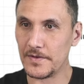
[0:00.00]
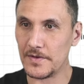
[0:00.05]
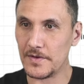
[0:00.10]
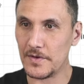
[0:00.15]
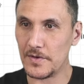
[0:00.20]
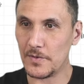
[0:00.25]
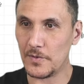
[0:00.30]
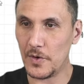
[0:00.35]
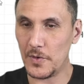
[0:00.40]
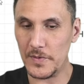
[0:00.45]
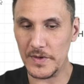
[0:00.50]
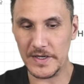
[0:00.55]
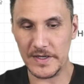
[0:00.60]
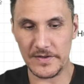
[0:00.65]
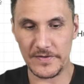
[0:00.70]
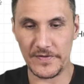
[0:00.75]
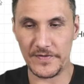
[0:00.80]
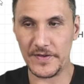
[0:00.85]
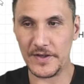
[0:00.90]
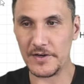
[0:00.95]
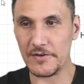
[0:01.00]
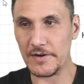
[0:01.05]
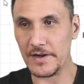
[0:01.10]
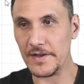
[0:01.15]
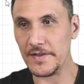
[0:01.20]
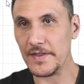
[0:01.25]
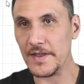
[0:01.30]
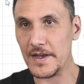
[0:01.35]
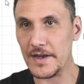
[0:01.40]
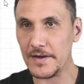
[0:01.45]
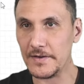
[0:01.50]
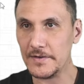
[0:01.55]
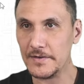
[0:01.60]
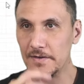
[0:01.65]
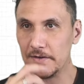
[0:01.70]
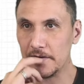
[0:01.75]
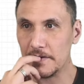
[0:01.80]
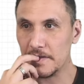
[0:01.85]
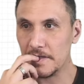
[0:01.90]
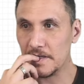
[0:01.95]
What we need to figure out now
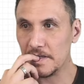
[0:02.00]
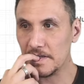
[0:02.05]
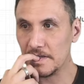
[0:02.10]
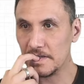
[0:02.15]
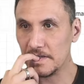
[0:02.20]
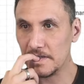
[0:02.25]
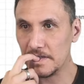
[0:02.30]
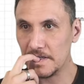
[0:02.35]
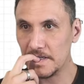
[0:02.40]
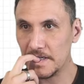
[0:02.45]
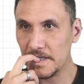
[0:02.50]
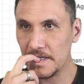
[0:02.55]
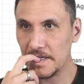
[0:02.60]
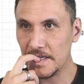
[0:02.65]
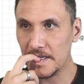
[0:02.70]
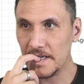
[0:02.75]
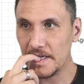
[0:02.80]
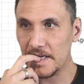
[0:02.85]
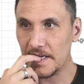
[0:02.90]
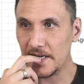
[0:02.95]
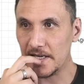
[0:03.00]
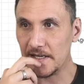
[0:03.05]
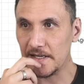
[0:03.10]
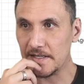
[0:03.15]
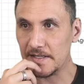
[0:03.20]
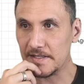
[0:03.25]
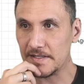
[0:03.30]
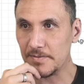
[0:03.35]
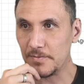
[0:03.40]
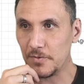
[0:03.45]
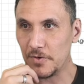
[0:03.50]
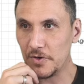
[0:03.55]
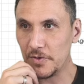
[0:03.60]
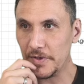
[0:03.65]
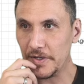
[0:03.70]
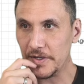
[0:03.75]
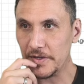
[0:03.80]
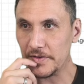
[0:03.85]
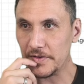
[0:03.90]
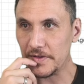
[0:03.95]
is what are
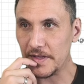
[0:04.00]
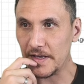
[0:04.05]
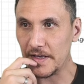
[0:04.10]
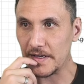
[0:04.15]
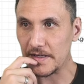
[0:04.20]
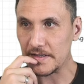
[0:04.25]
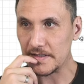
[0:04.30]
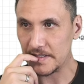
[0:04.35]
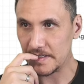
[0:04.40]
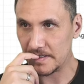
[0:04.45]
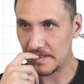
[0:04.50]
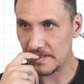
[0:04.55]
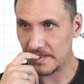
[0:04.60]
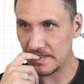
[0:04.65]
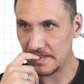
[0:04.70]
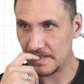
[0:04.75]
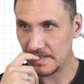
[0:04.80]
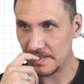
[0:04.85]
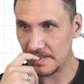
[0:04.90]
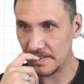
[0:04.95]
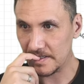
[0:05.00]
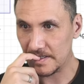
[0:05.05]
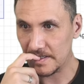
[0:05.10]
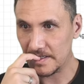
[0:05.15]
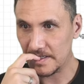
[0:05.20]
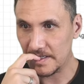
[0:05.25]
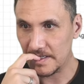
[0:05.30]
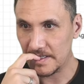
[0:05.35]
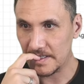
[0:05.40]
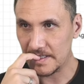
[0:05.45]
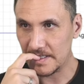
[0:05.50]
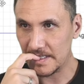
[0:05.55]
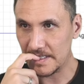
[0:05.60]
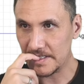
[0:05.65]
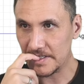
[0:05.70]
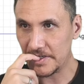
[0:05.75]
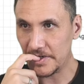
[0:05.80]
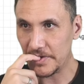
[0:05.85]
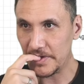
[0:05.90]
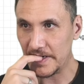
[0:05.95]
we going to do next? So let's
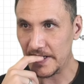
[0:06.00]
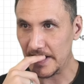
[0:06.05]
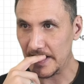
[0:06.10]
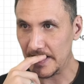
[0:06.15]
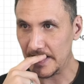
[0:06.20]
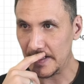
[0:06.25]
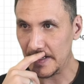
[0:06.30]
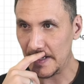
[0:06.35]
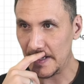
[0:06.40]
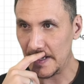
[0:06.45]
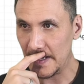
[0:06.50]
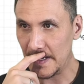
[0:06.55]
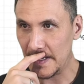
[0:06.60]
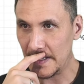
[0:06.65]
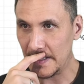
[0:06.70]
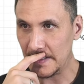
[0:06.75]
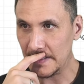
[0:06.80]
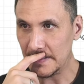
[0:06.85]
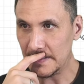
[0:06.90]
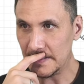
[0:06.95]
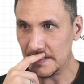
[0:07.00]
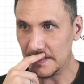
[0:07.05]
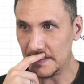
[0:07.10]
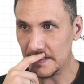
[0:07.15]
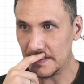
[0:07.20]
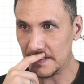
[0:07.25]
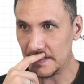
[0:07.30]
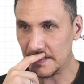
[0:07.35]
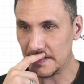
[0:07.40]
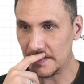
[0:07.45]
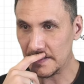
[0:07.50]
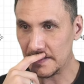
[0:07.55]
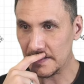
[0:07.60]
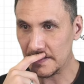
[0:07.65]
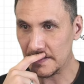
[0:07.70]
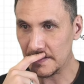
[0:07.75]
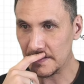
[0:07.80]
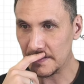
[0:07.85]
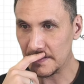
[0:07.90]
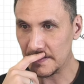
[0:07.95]
go ahead and
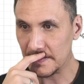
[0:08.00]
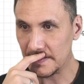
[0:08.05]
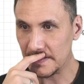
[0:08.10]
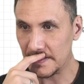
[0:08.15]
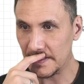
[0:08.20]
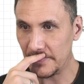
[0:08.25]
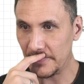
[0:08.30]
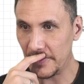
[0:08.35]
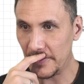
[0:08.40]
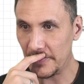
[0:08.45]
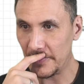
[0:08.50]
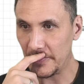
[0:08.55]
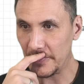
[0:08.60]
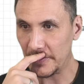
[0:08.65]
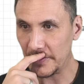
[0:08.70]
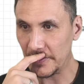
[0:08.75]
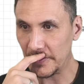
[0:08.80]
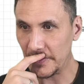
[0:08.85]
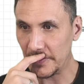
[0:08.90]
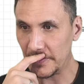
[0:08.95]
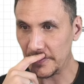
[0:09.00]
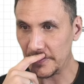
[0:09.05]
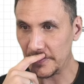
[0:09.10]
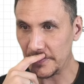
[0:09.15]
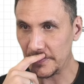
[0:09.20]
see where we want to go to.